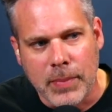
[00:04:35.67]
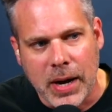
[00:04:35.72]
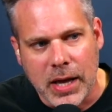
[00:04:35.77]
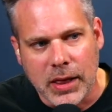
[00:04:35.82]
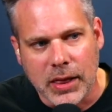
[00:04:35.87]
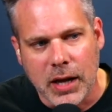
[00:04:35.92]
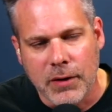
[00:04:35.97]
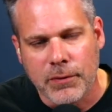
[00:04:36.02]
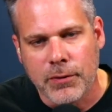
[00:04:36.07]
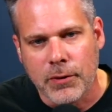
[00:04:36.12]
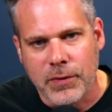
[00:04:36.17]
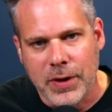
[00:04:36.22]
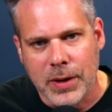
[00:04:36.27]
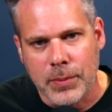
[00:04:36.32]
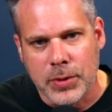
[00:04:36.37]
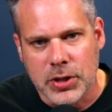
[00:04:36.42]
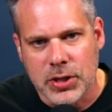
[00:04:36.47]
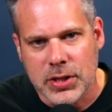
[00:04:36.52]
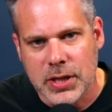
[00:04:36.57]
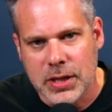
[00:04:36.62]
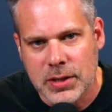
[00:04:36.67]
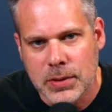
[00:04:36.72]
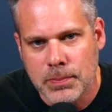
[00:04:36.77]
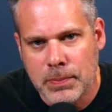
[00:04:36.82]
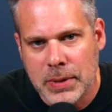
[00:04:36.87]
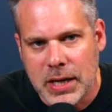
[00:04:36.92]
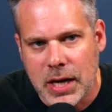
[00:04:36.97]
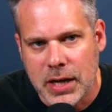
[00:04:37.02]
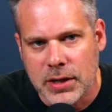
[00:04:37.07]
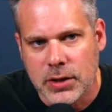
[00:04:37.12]
my love for family just has
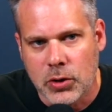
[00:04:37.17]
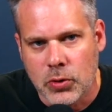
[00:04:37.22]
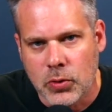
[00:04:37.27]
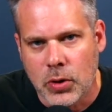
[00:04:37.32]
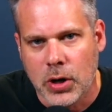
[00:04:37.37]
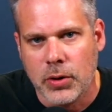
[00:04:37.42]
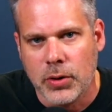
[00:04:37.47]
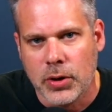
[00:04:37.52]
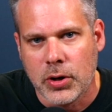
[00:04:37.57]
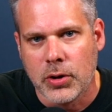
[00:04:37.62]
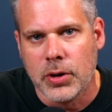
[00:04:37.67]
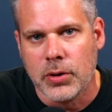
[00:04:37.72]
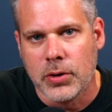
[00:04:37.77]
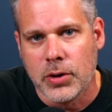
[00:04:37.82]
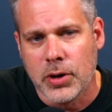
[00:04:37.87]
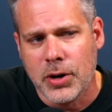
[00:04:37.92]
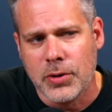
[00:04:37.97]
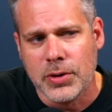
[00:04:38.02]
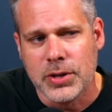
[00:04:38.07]
begun to grow and grow and grow.